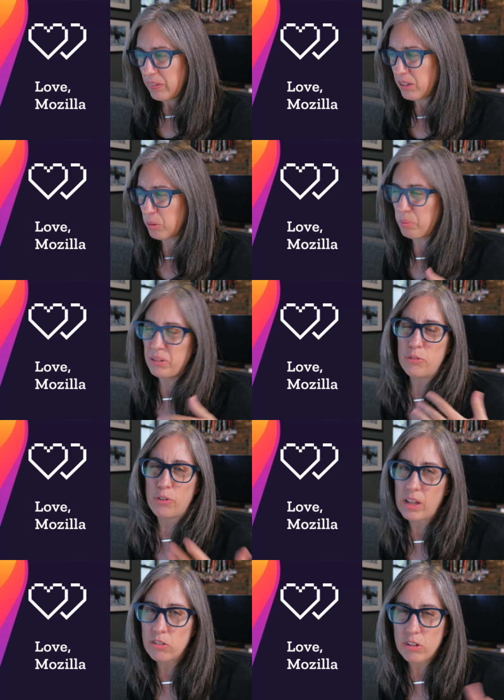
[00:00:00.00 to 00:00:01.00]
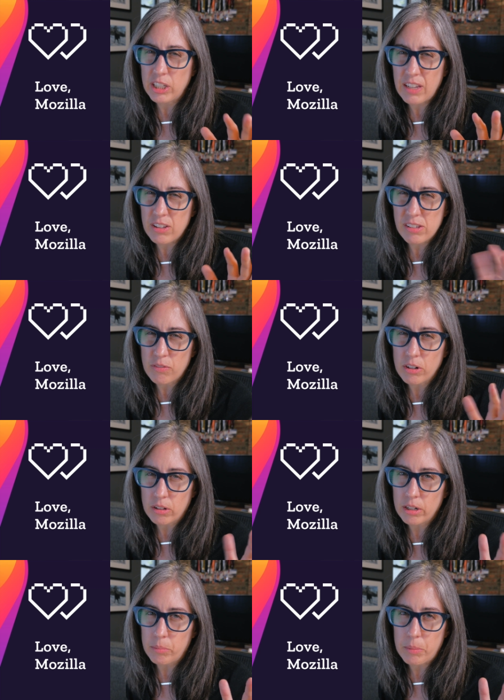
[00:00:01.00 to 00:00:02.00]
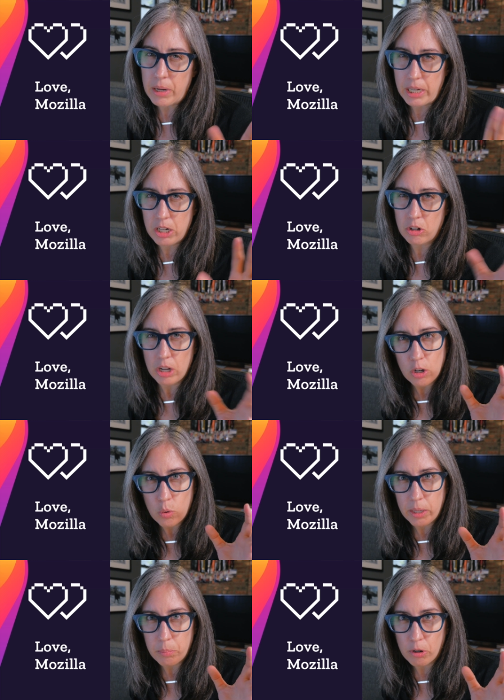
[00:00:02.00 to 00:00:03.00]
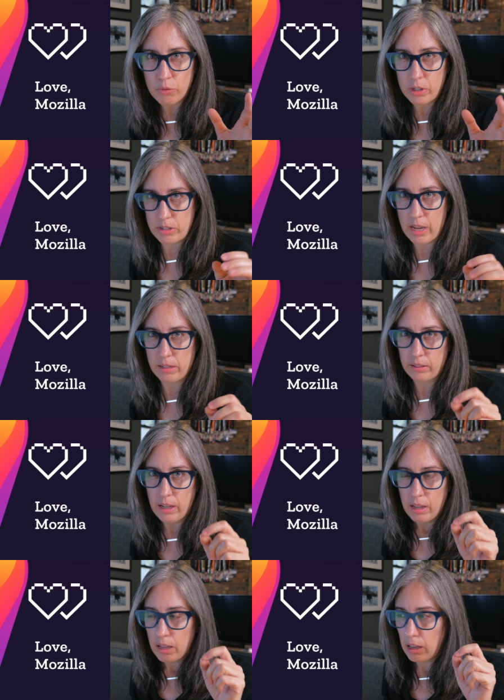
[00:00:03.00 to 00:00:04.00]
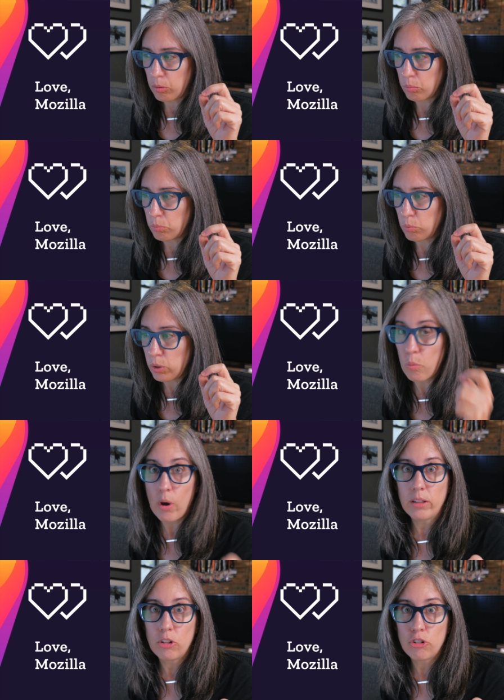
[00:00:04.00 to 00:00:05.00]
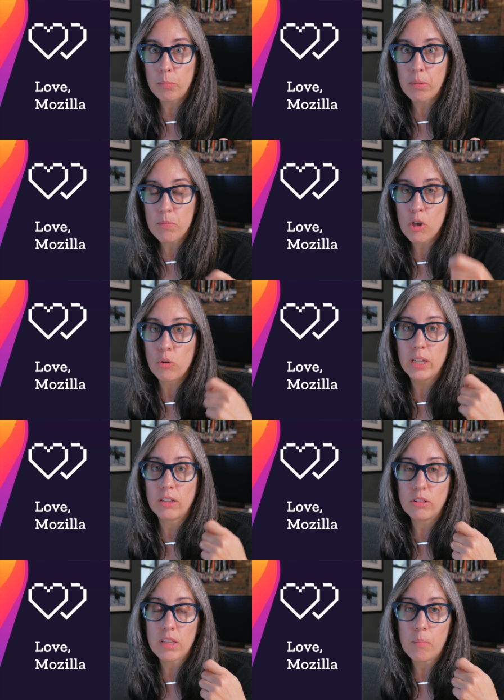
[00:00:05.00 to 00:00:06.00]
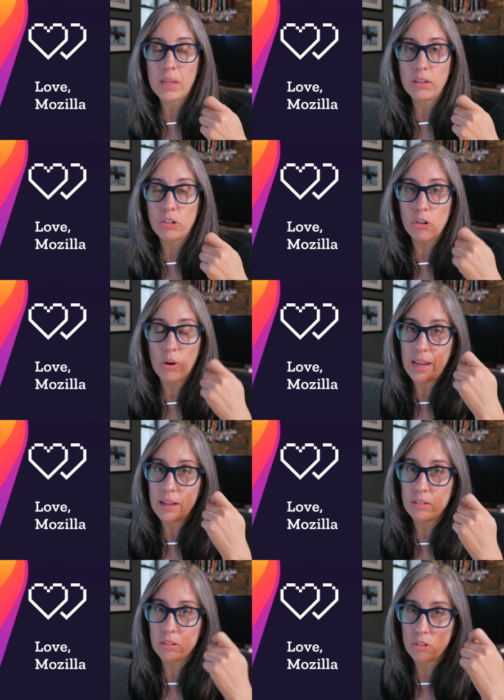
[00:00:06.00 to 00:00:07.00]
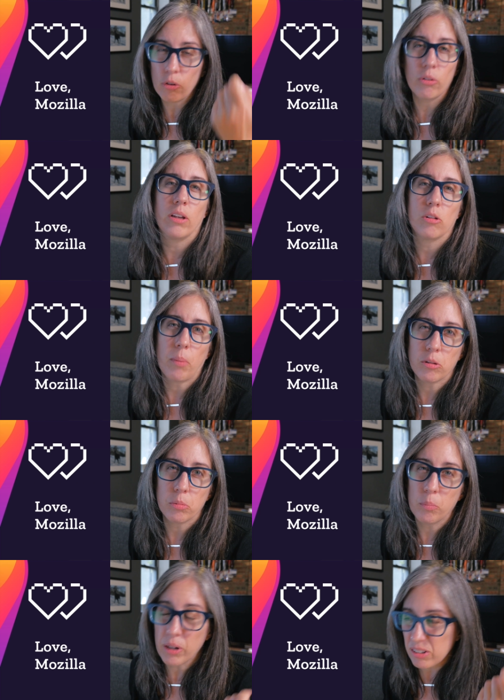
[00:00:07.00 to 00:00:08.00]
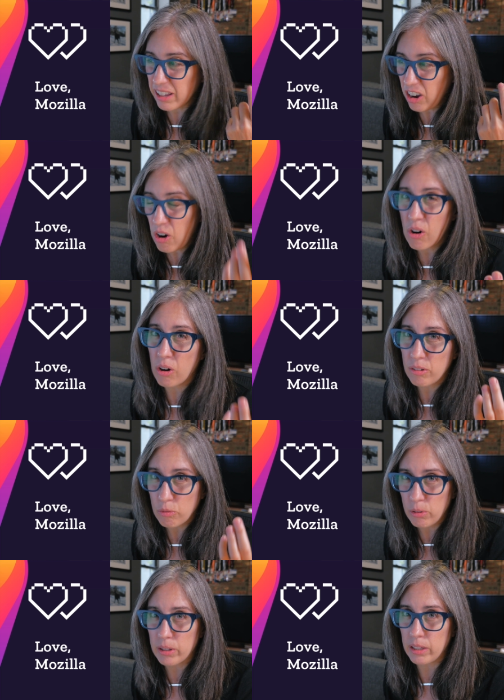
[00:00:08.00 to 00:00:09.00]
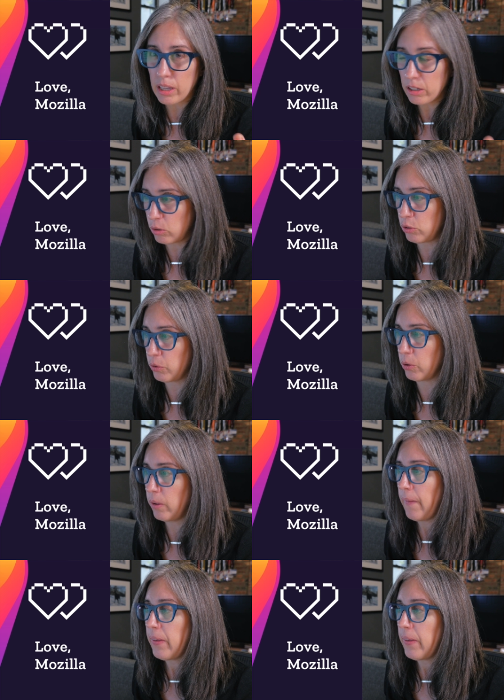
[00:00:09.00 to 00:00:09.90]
You know, please forgive give us if they're a little bit buggy or not quite perfect yet. Um, we wanted to ship them though to get them into your hands as early as possible because they are really useful.